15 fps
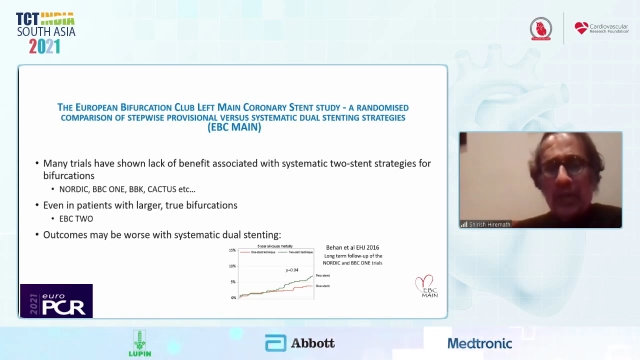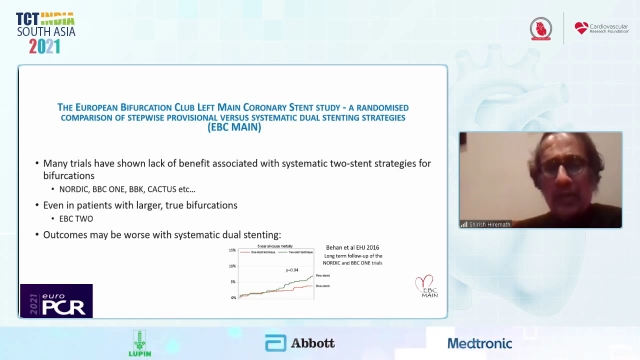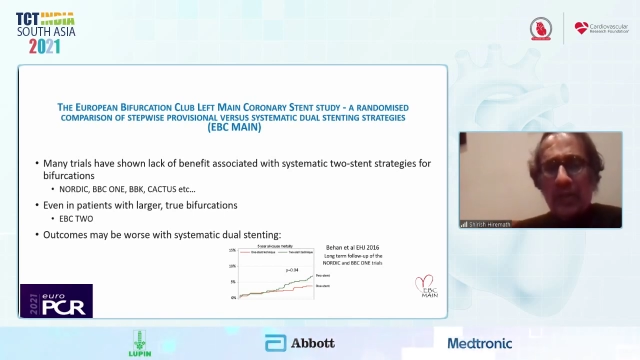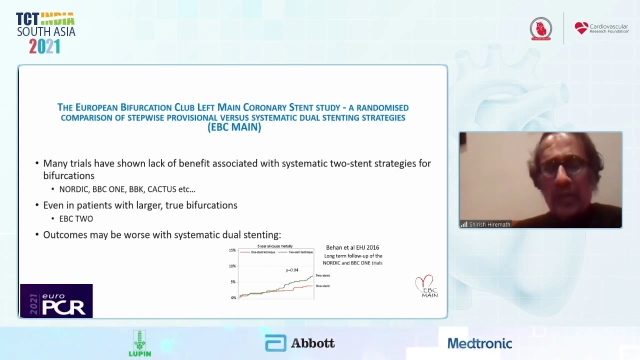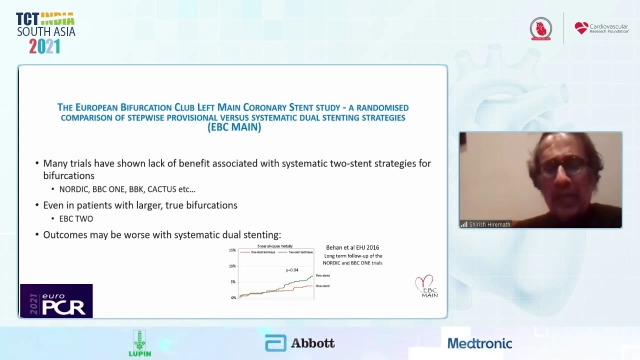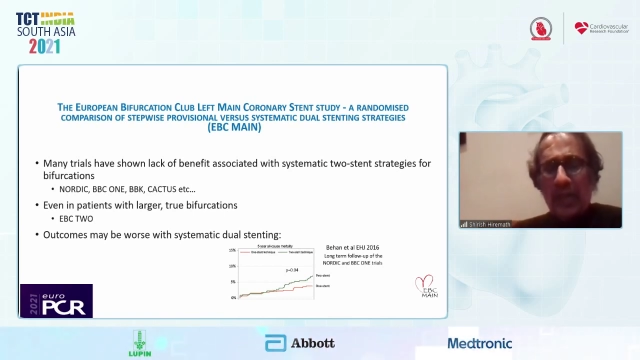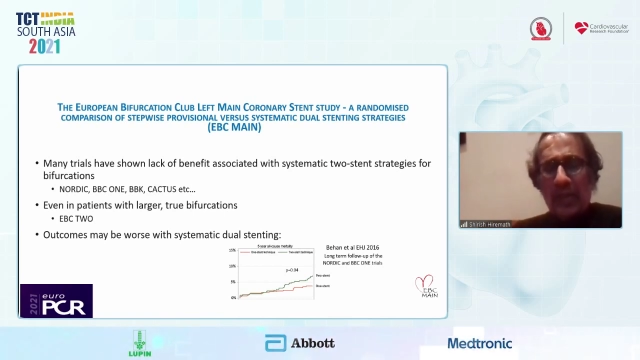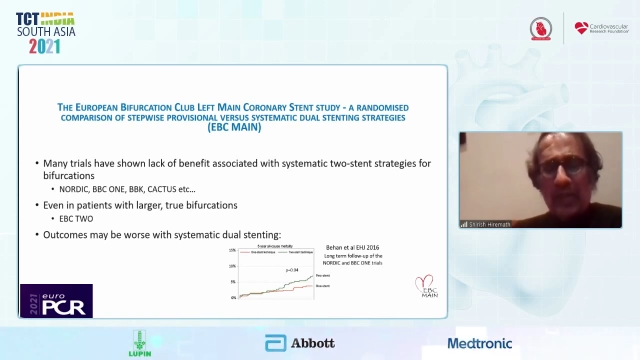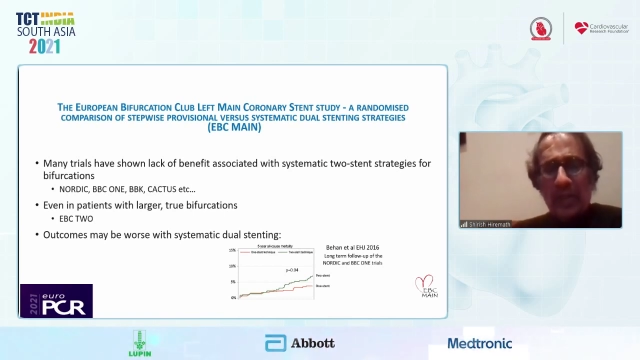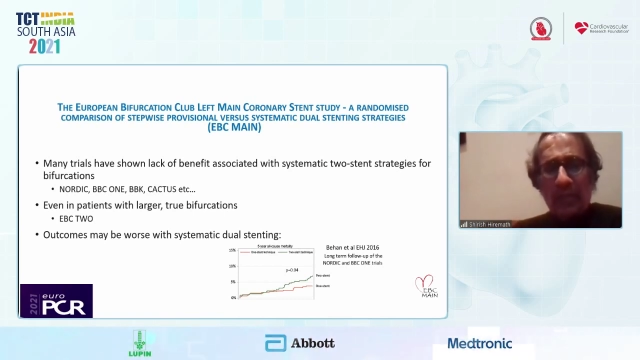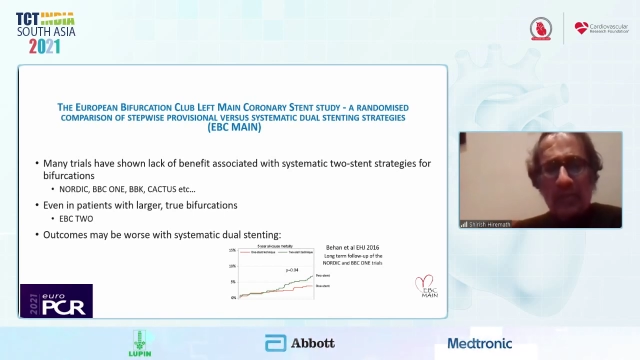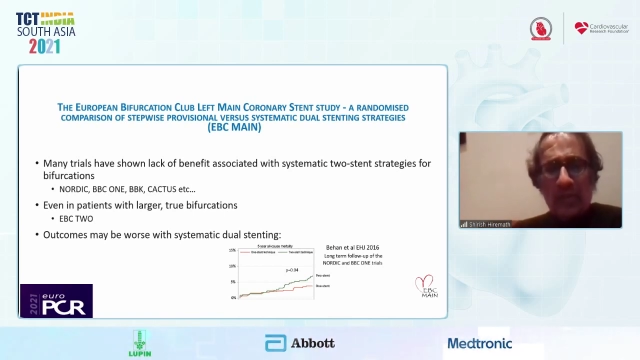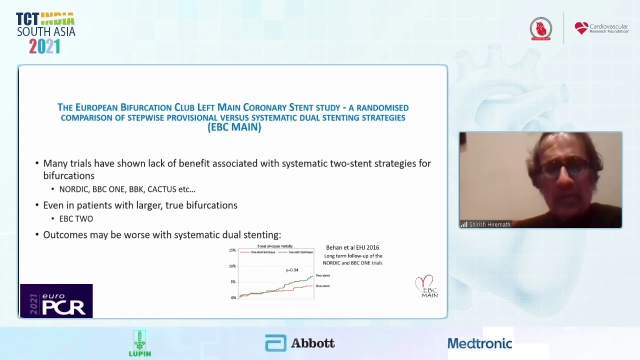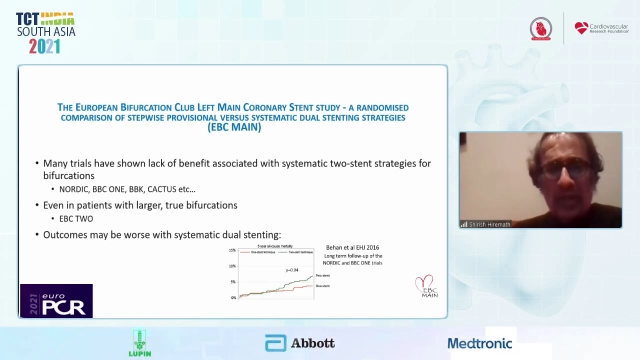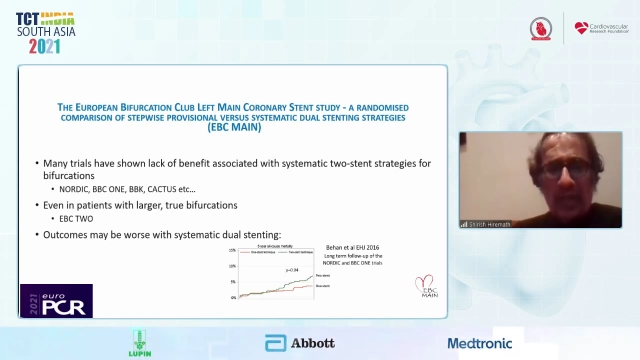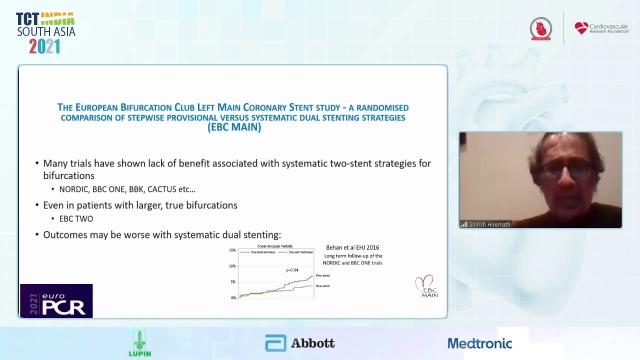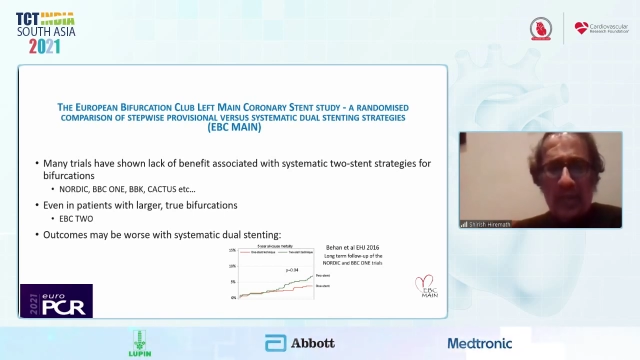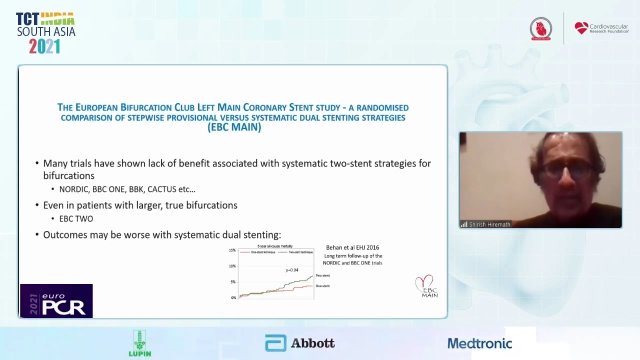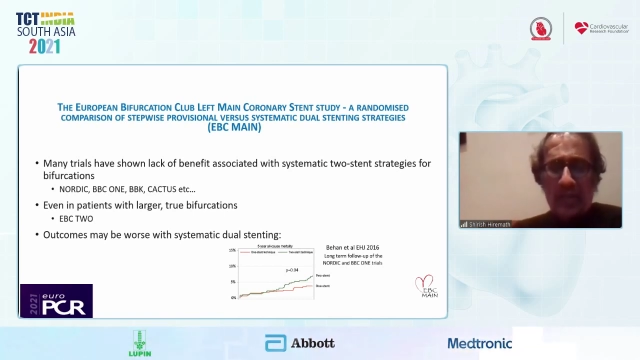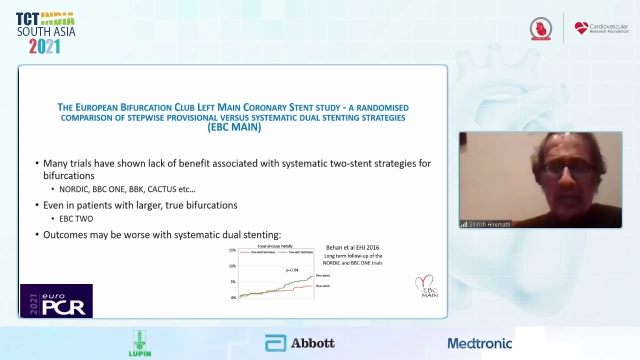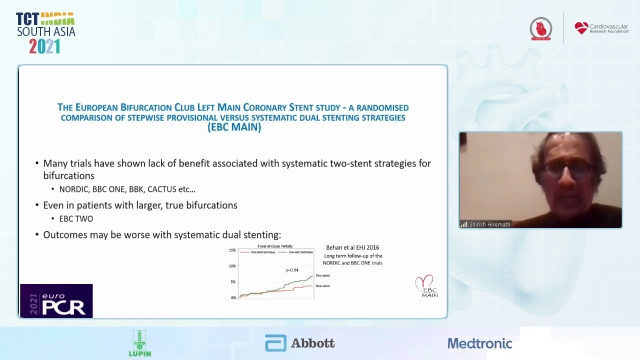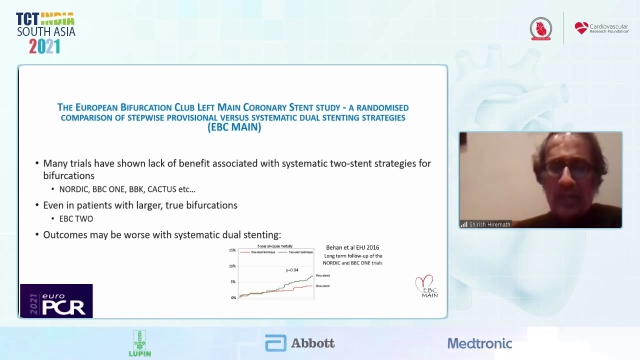things have
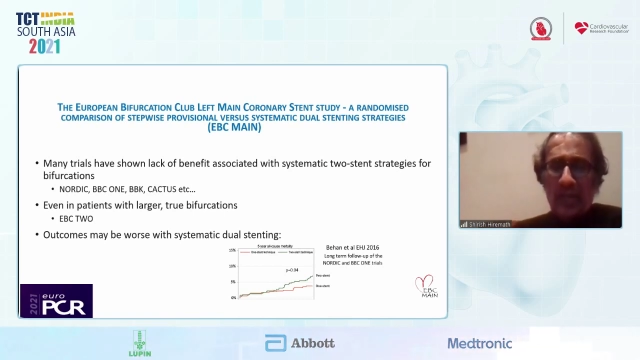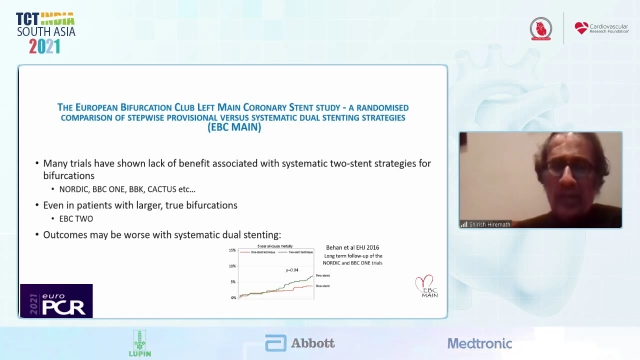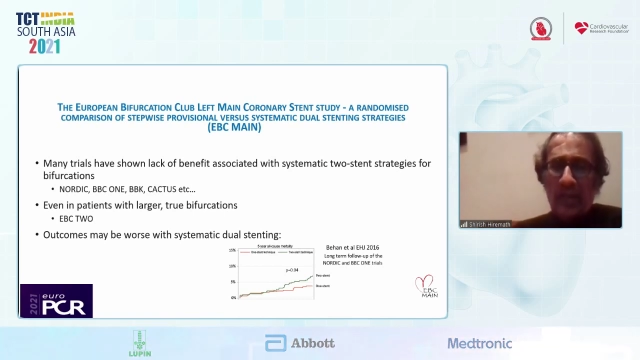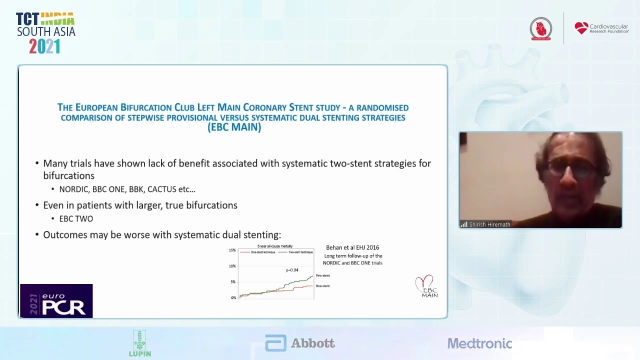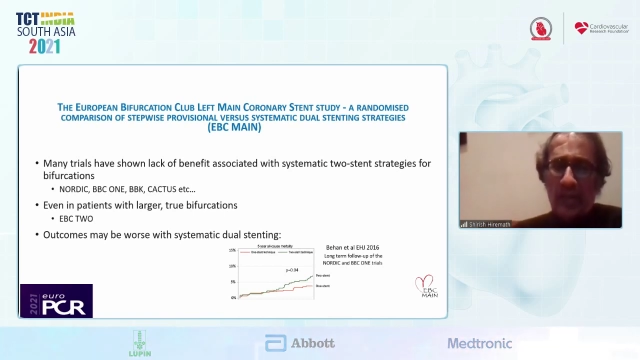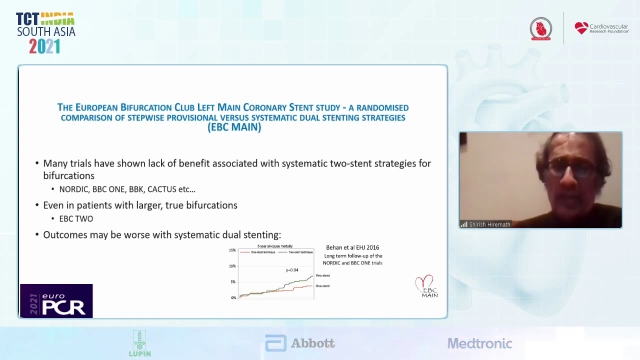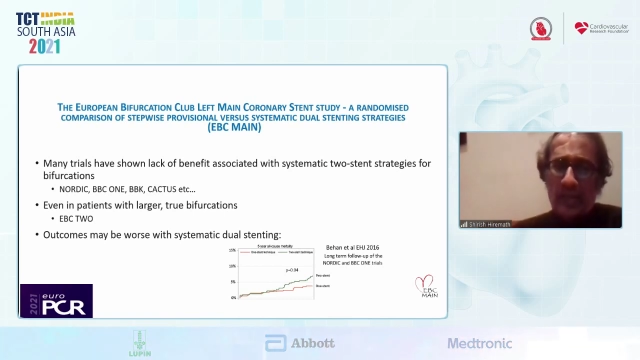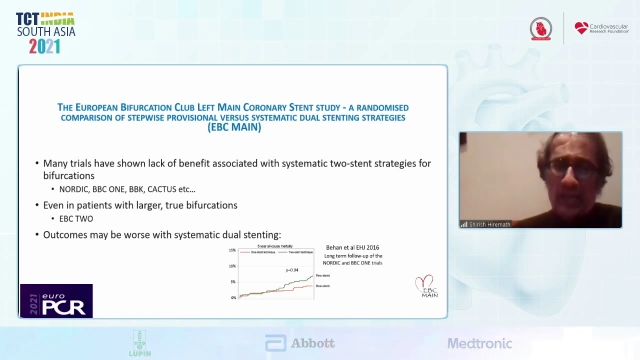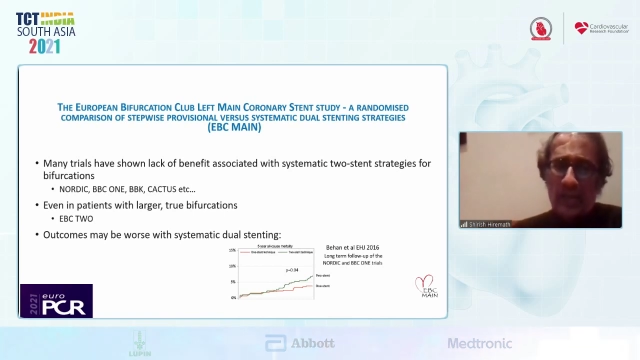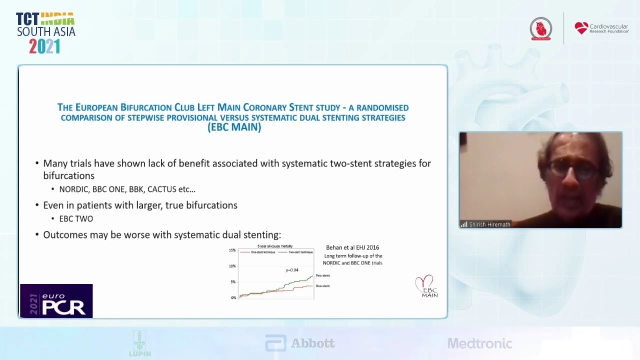changed, the thinking has